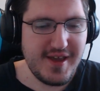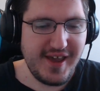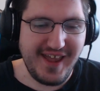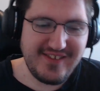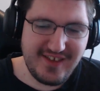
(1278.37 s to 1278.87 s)

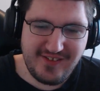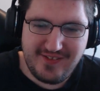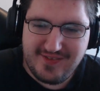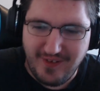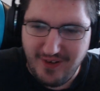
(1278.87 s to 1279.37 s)
And the
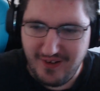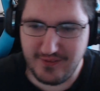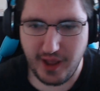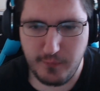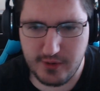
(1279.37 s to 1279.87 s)
song,
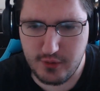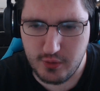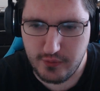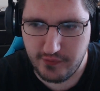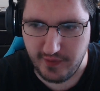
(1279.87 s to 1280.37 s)
I wonder who
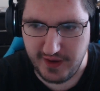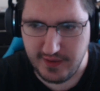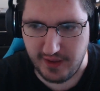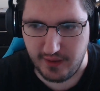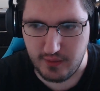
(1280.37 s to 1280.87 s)
sang
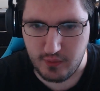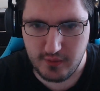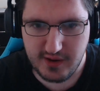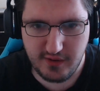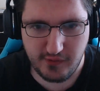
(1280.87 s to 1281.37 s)
it. Who
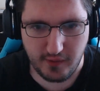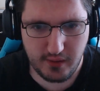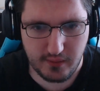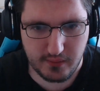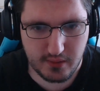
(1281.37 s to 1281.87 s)
did the
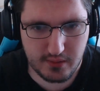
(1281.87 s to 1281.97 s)
song?